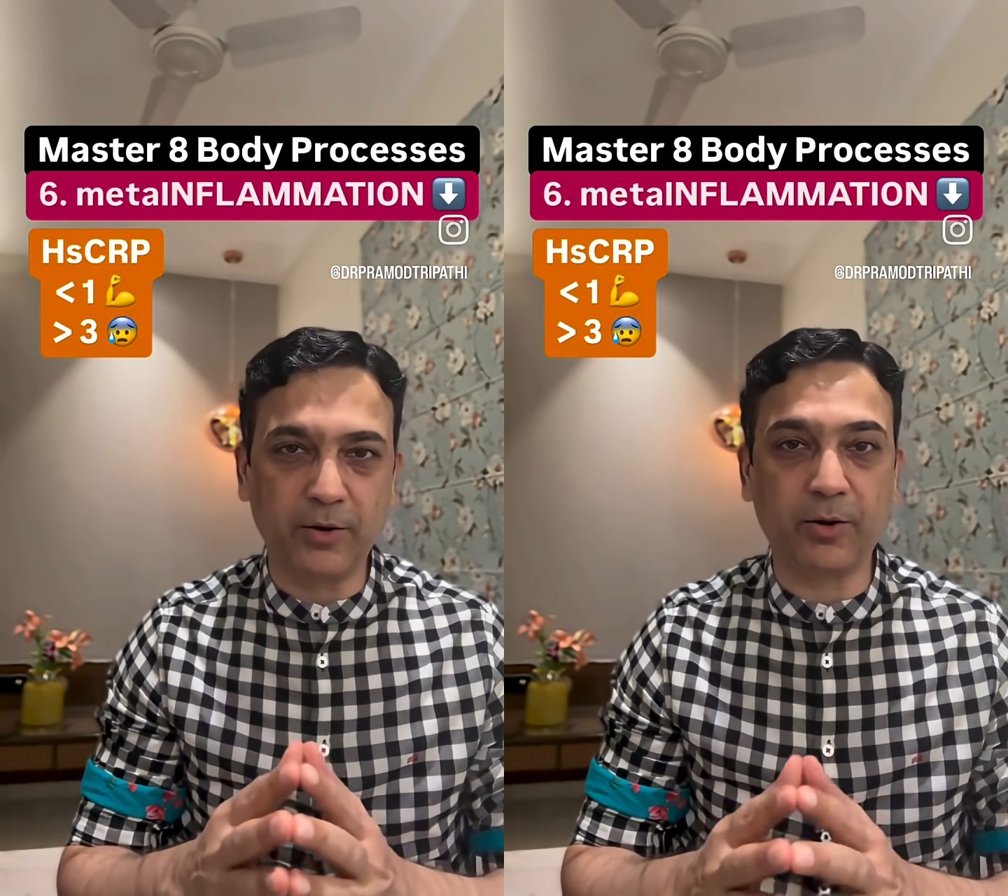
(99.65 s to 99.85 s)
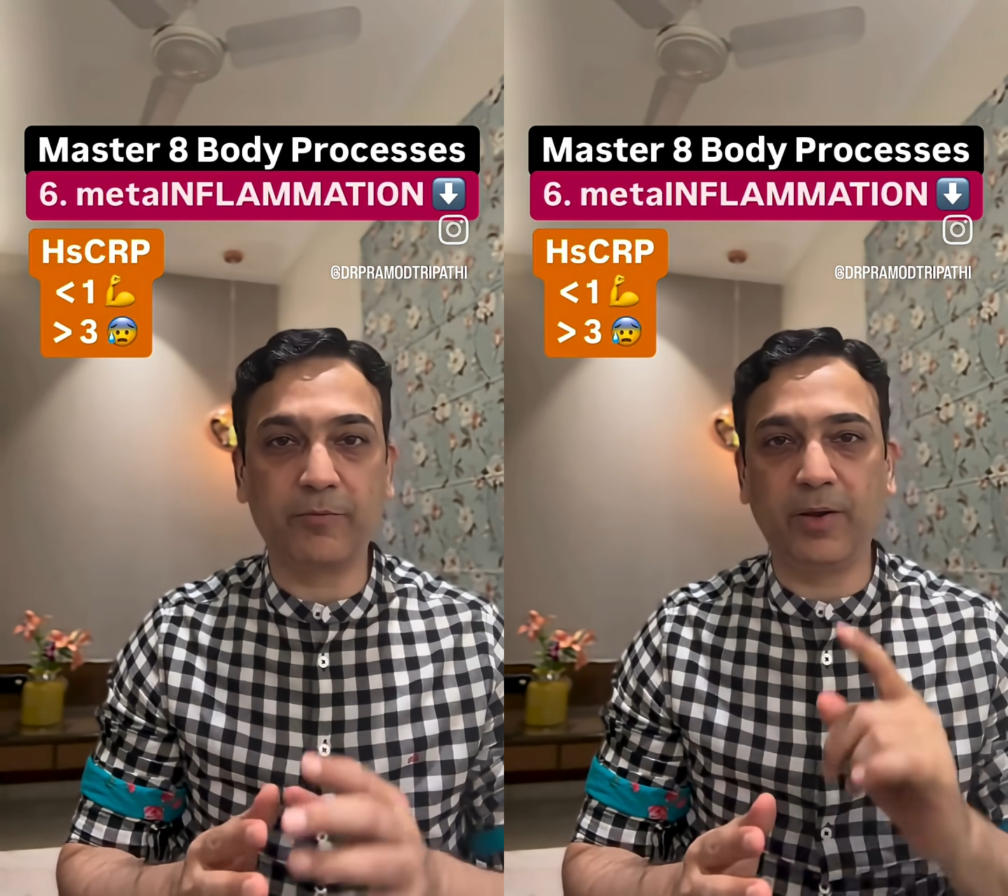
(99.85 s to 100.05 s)

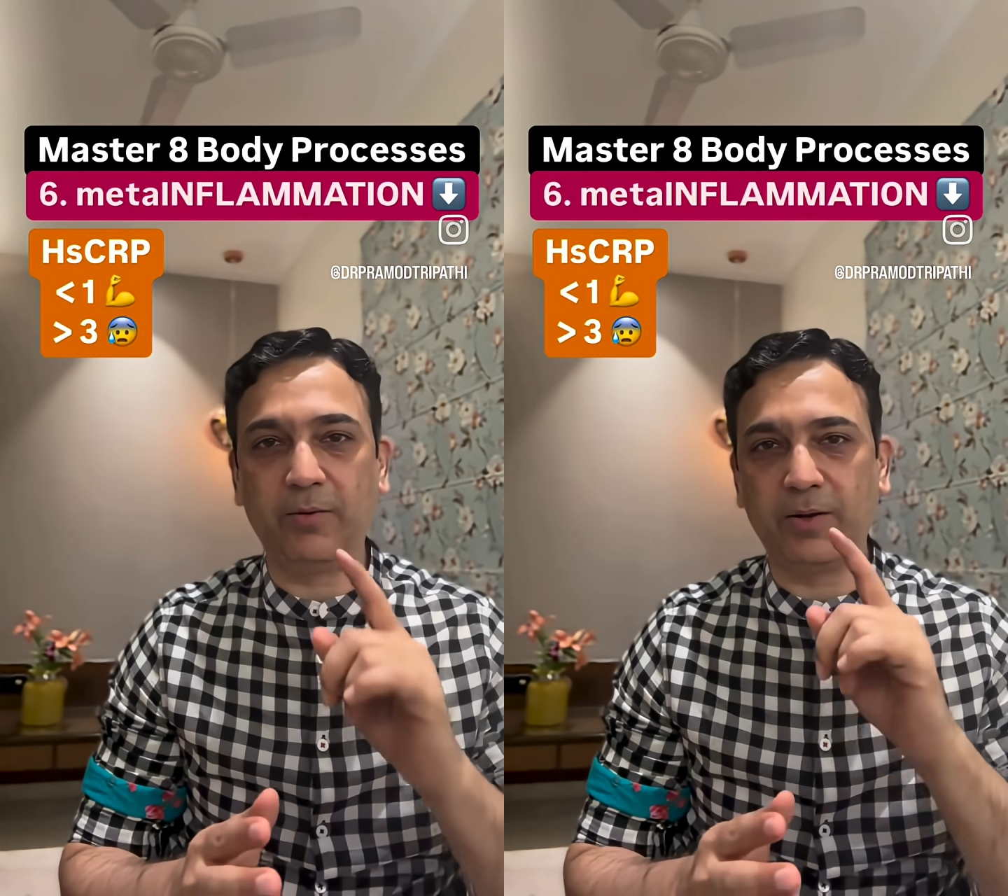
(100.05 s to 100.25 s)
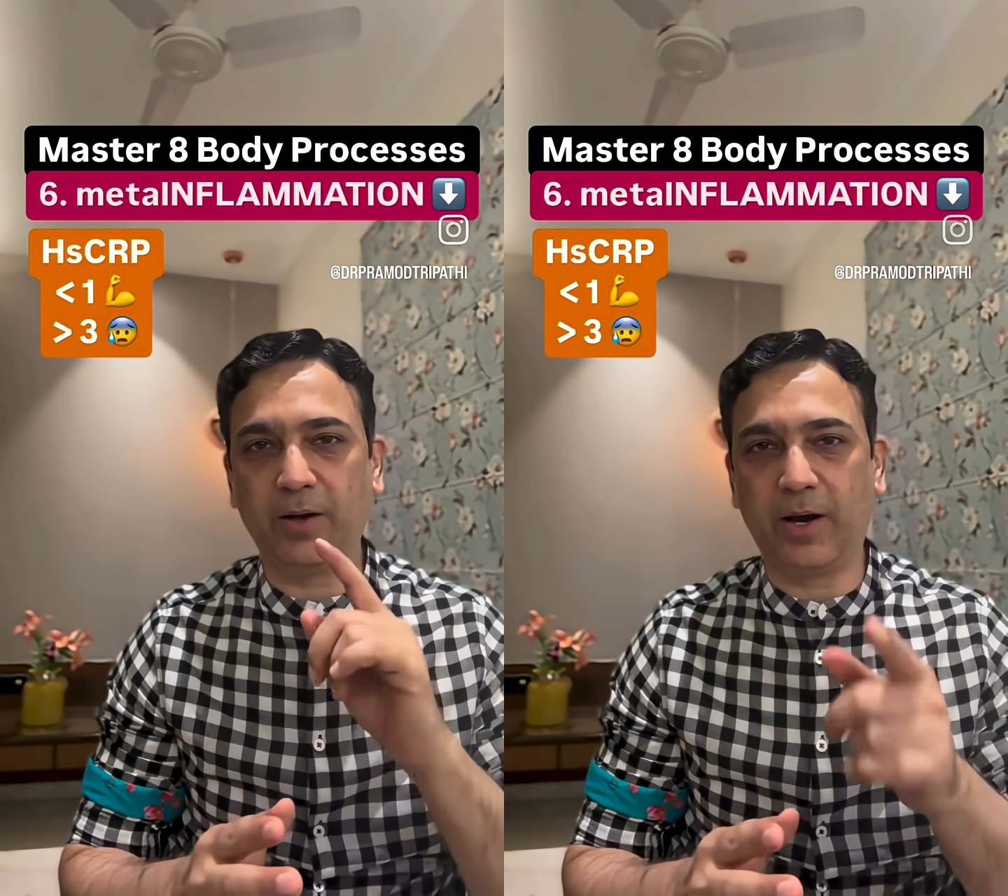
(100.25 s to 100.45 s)
of
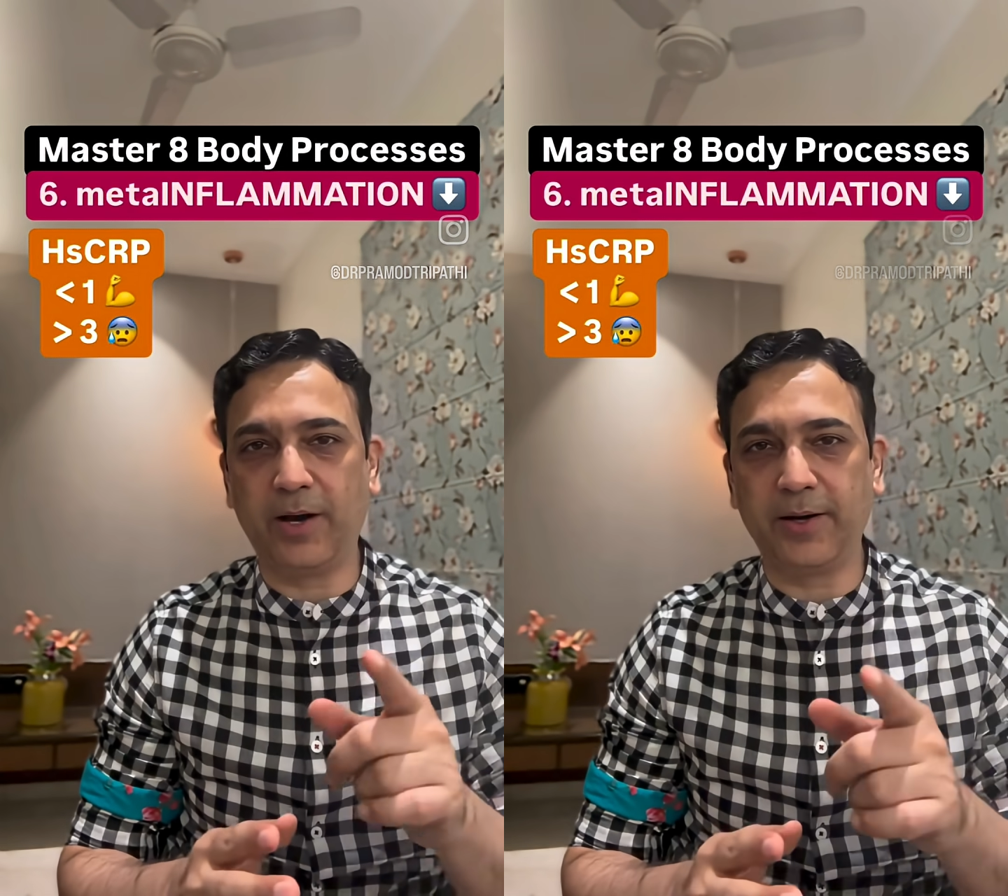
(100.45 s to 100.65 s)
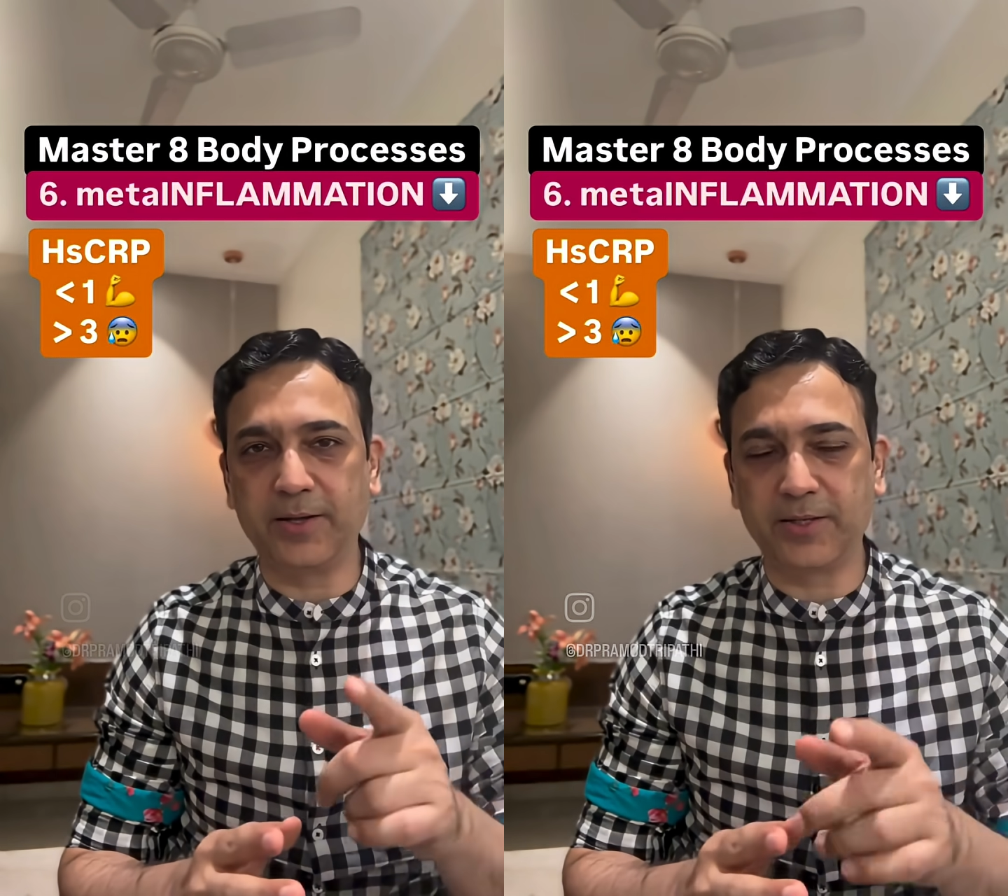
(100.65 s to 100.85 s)
even
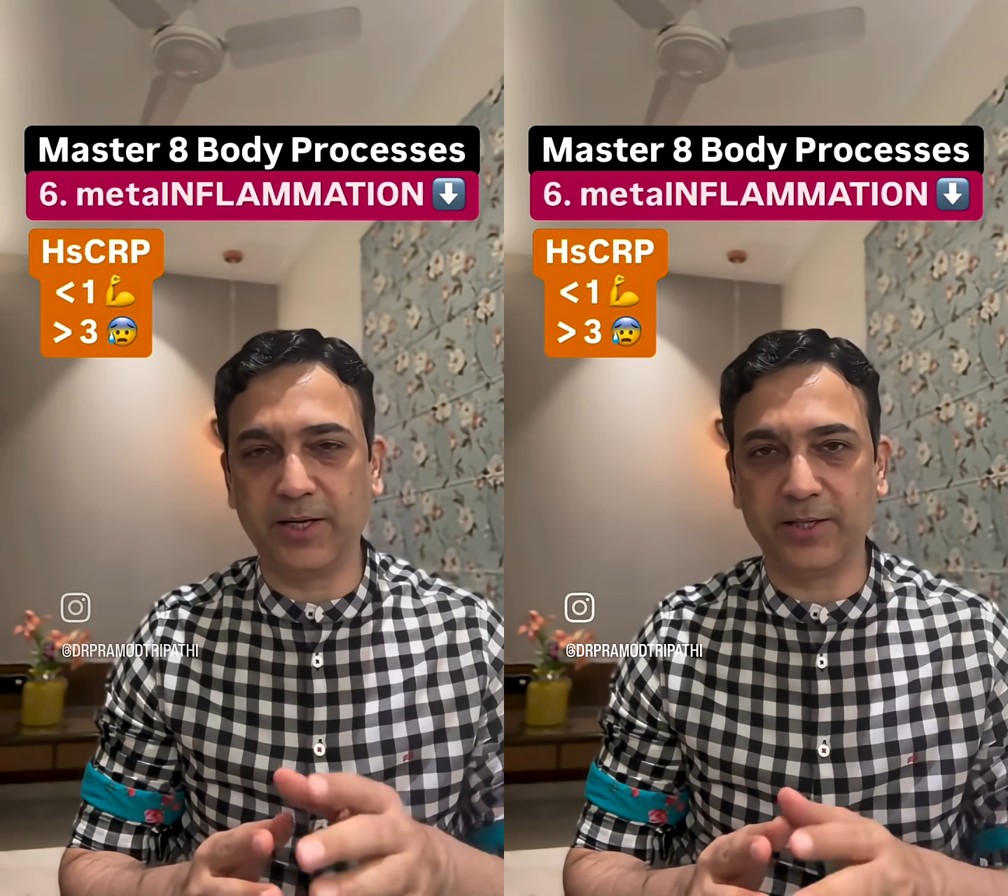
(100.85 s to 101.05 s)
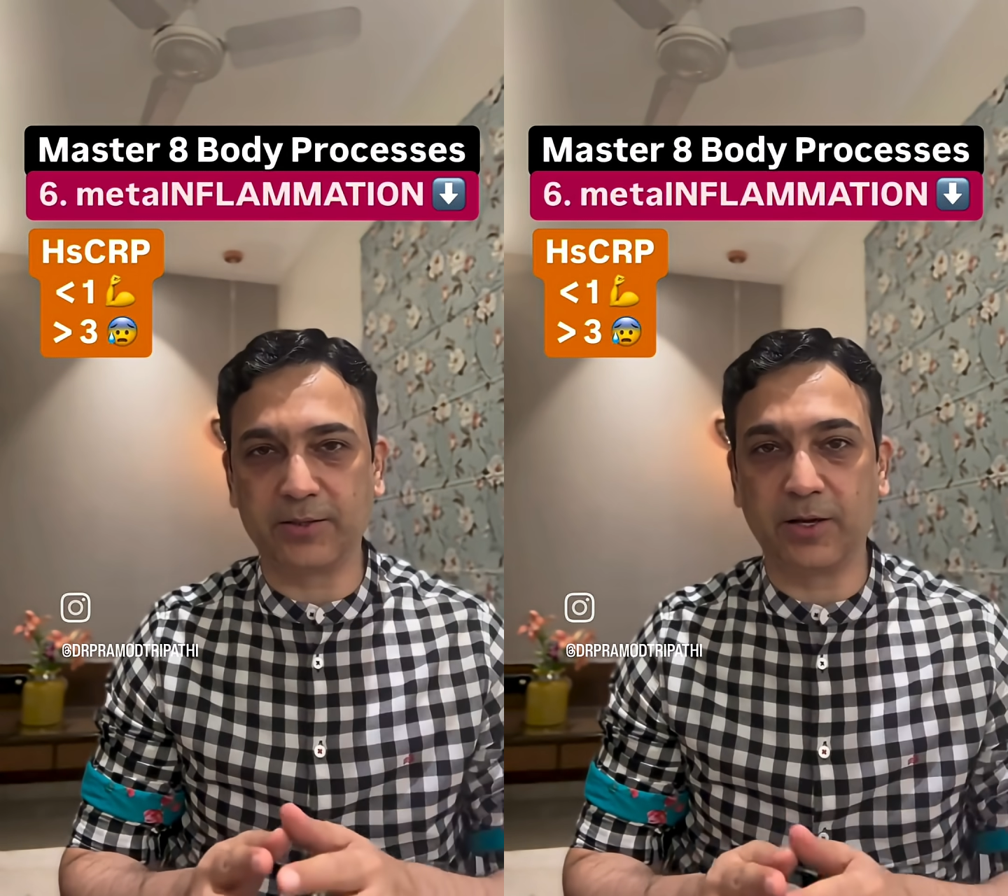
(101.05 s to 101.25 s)
heart
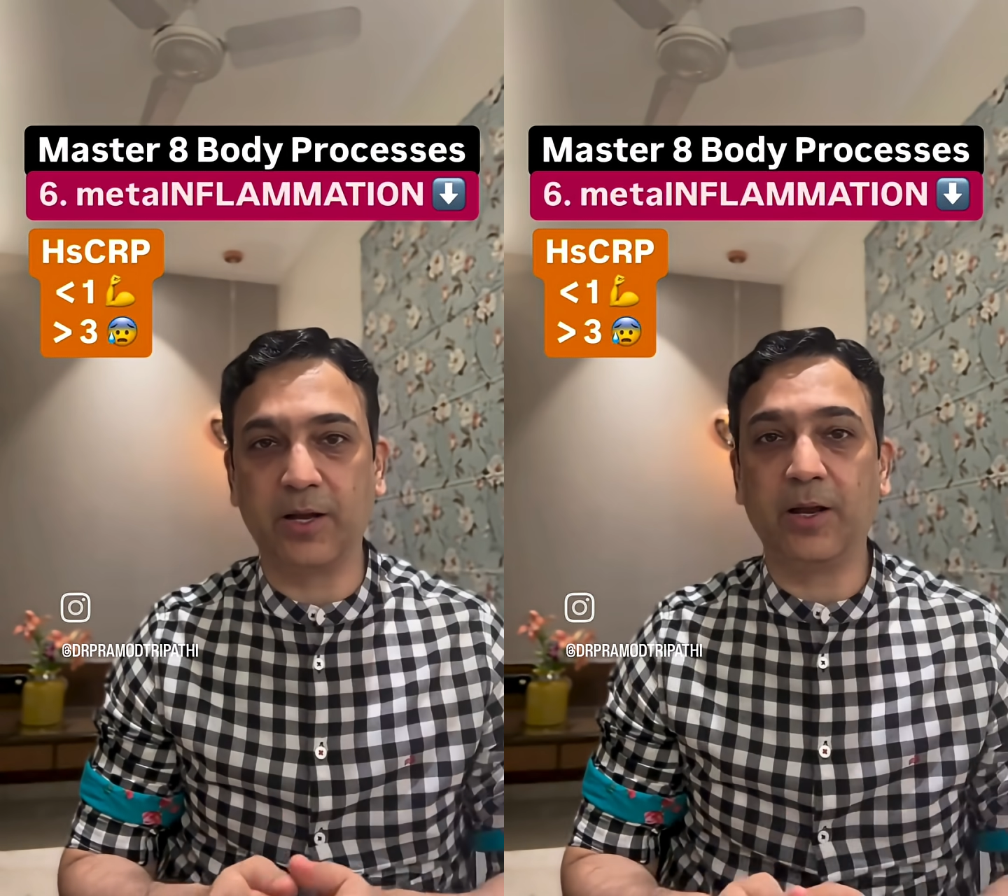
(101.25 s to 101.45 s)
disease.